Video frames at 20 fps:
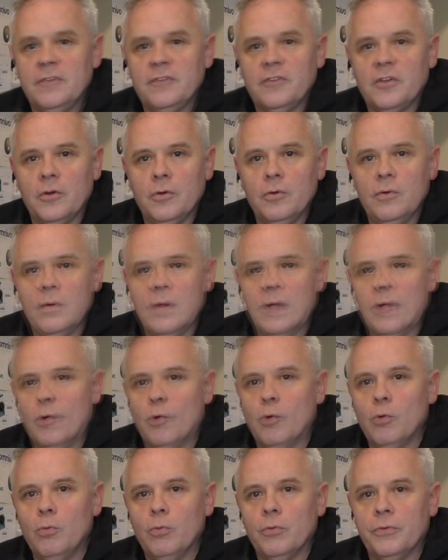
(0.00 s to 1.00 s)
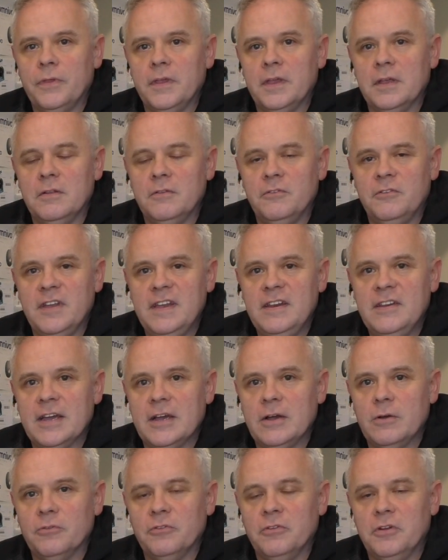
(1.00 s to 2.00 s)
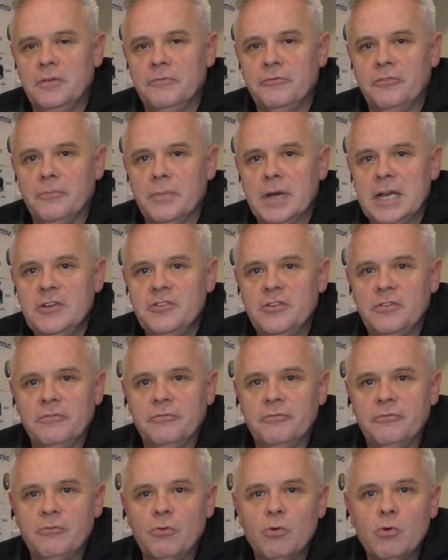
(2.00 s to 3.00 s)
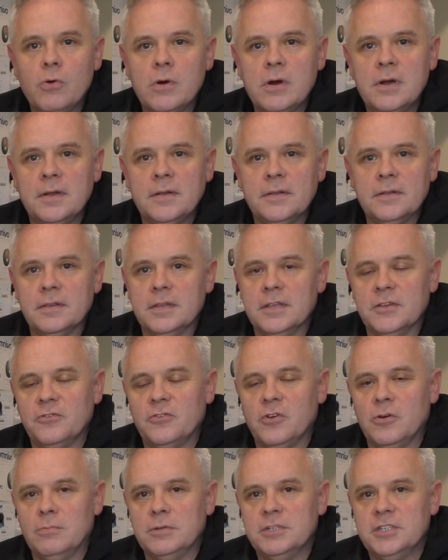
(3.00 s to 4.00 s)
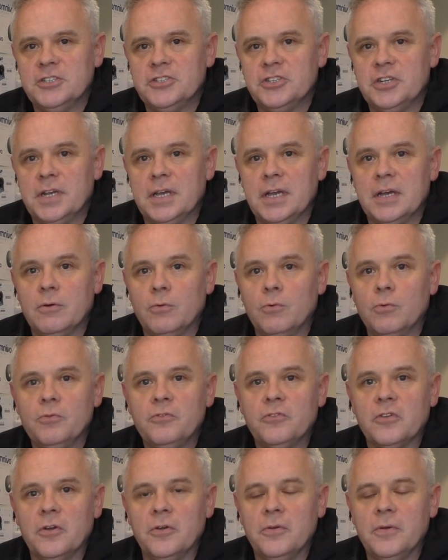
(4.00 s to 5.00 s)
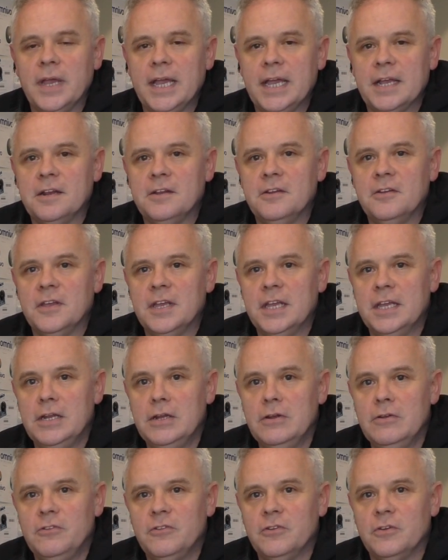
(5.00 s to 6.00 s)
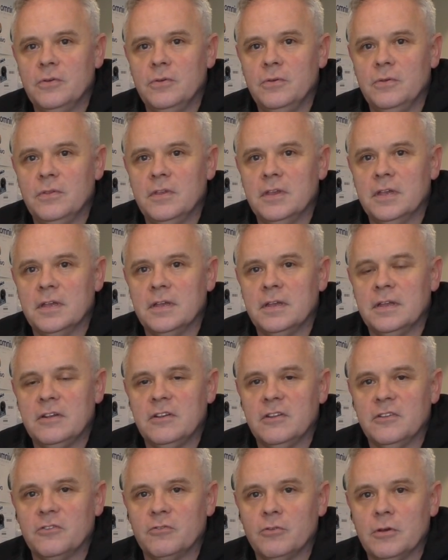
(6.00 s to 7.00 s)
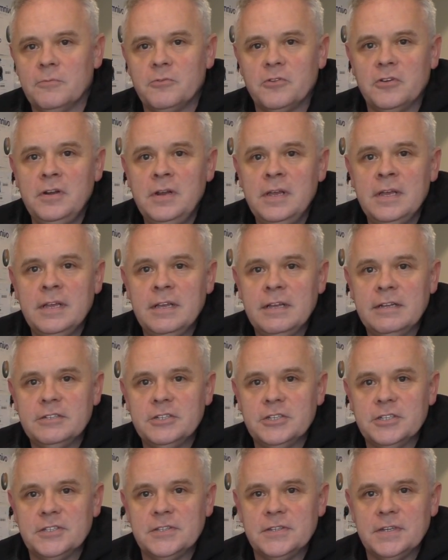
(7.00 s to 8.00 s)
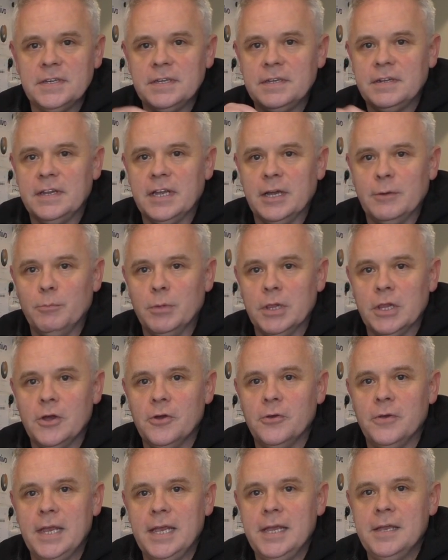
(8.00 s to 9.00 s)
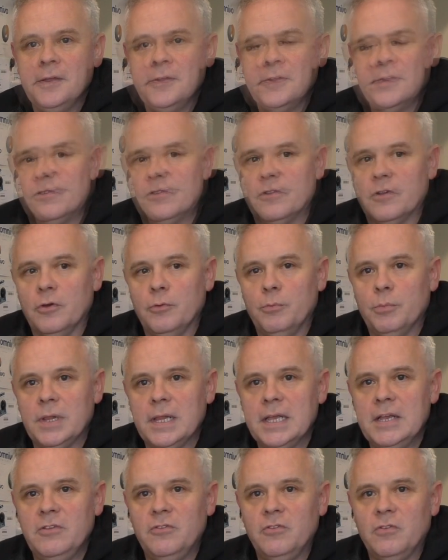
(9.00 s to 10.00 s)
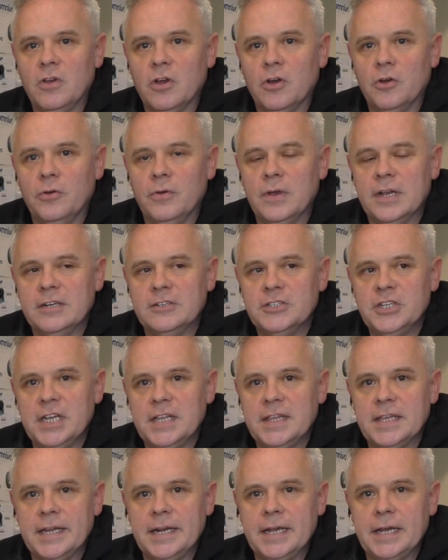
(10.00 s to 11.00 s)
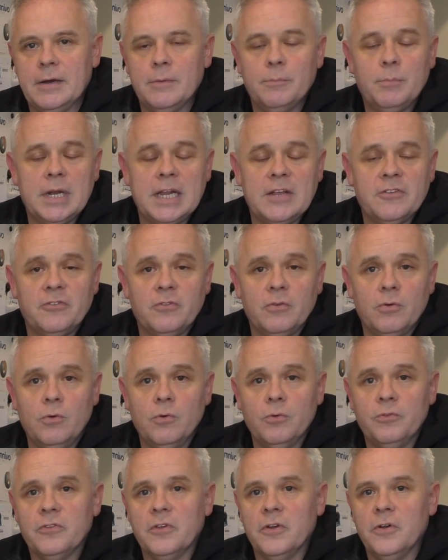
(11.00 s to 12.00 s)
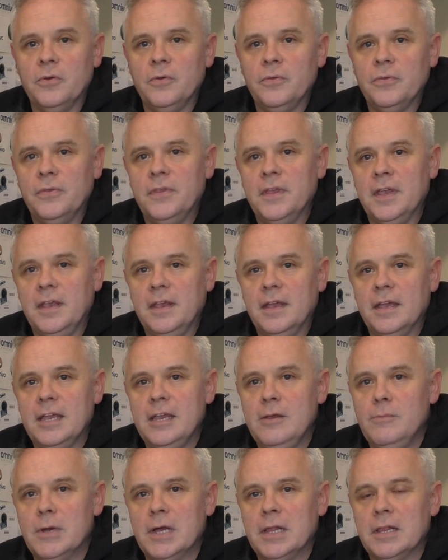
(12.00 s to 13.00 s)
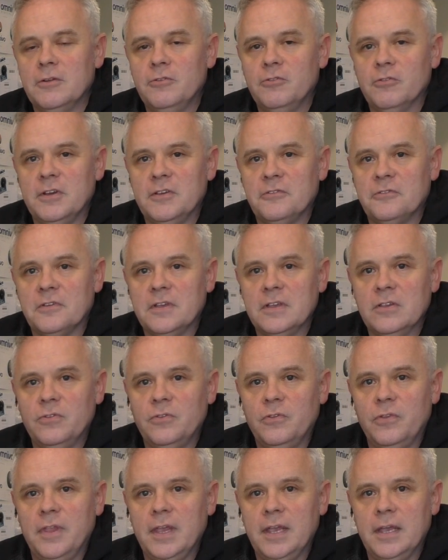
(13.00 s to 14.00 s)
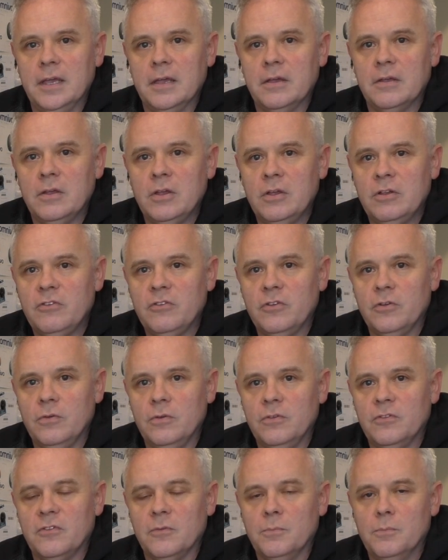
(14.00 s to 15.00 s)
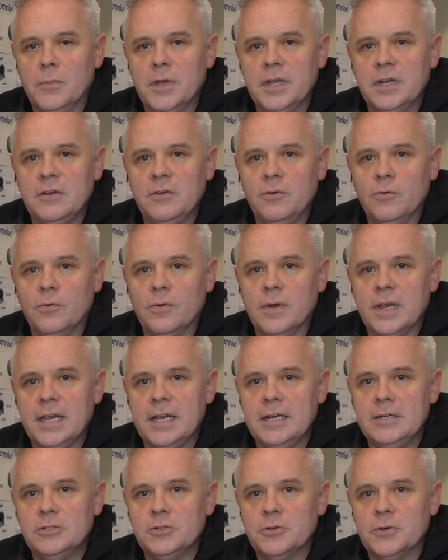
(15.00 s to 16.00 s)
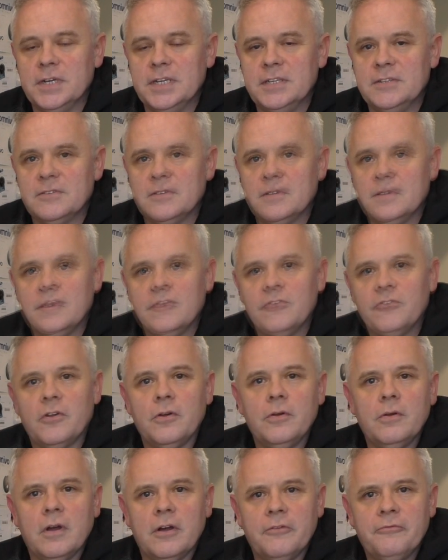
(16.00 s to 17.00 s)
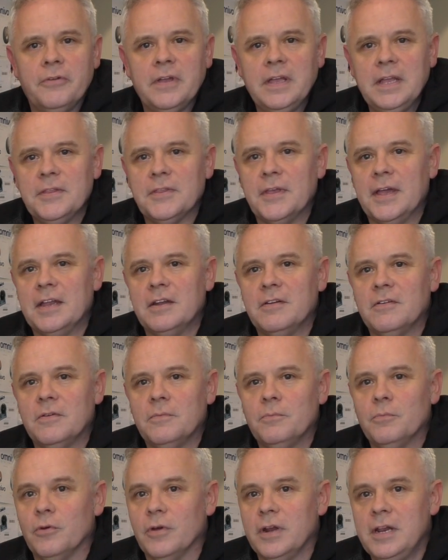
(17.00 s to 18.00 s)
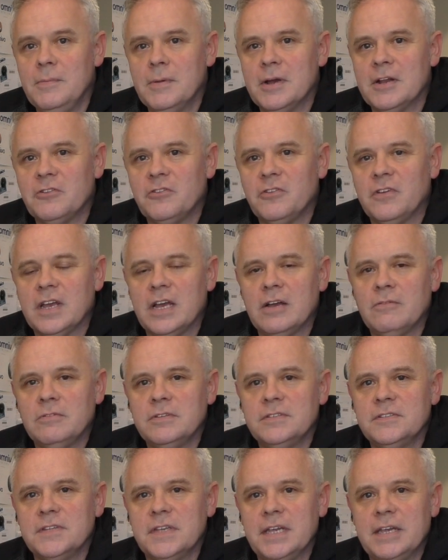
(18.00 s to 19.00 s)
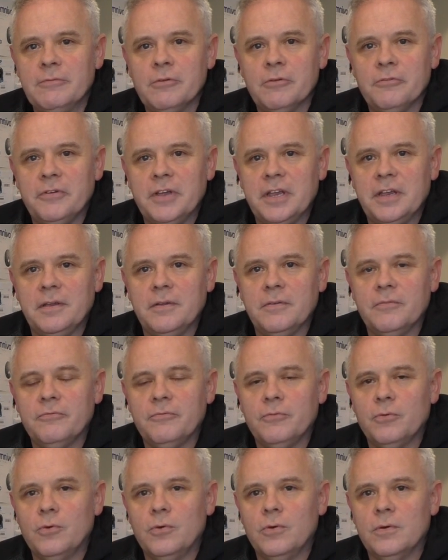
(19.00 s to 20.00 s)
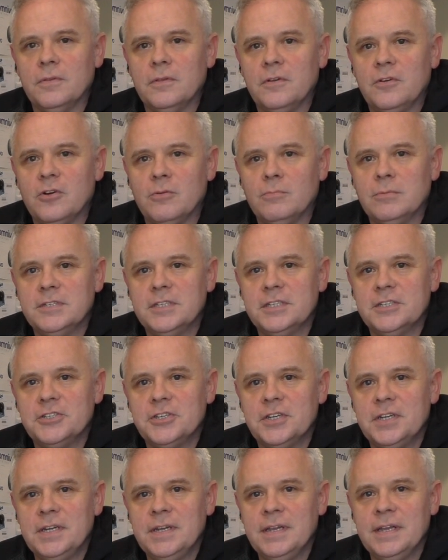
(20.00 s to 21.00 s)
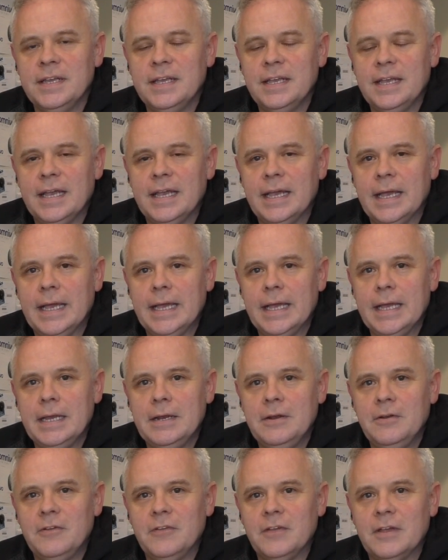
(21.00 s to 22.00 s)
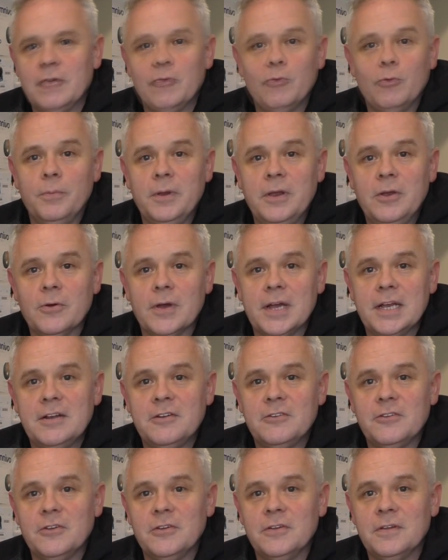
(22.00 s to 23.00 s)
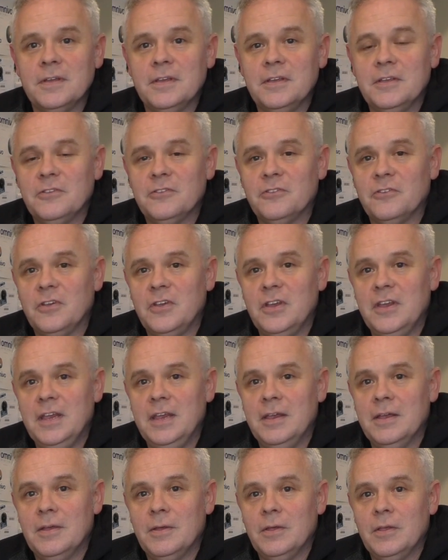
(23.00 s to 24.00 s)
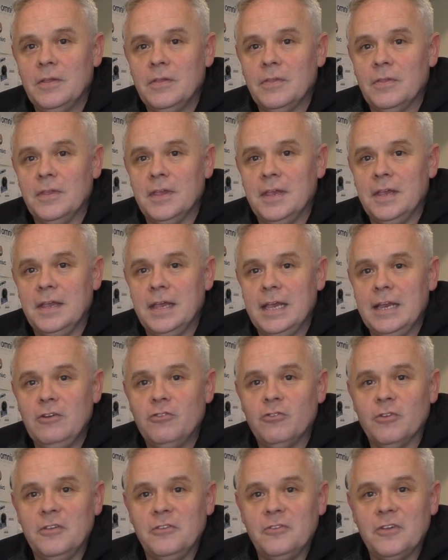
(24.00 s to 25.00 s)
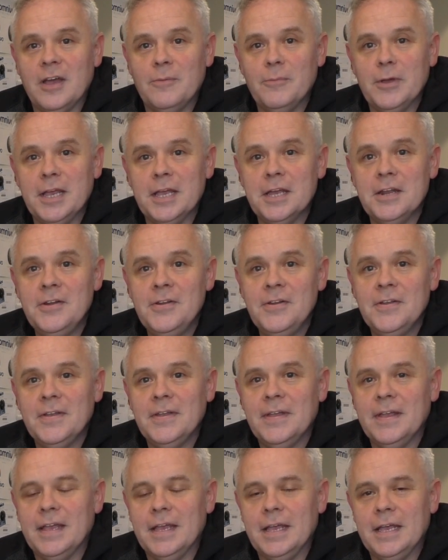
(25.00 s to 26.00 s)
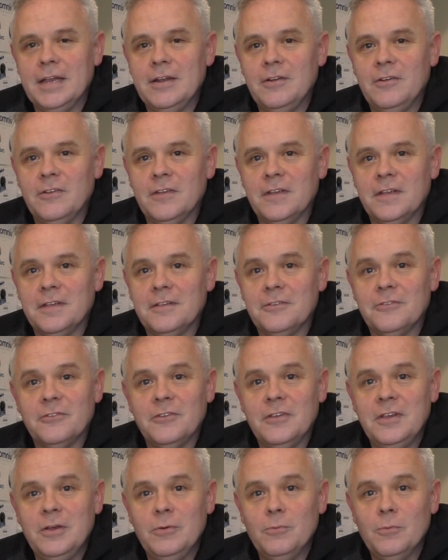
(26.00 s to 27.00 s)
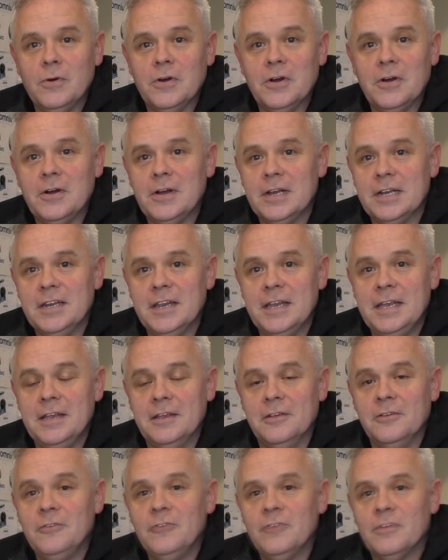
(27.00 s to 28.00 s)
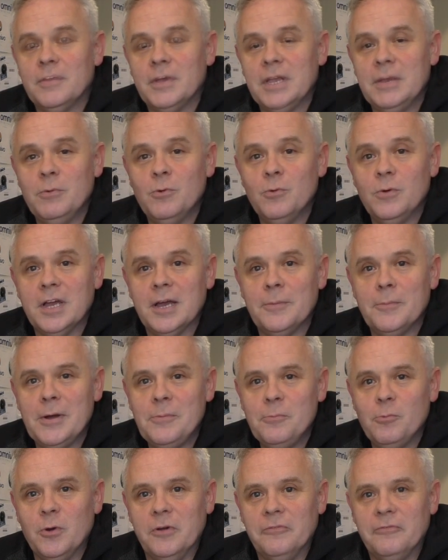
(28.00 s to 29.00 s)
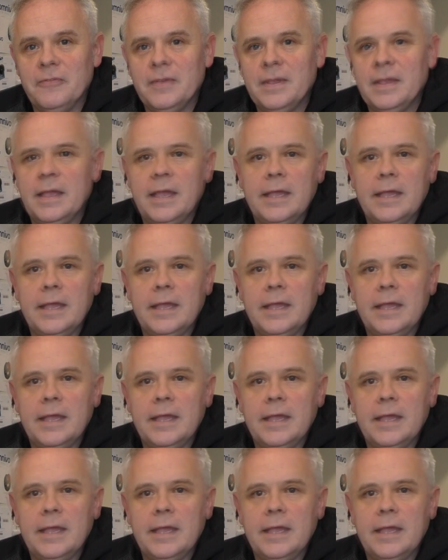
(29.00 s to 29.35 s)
So all the details and information for this competition are also added into the description just down below here, so please go and check that out. Plus also the email address is there to submit your entries. So I think that pretty much covers everything for the competition, and it will be great to see the entries coming in and seeing what ideas people come up with.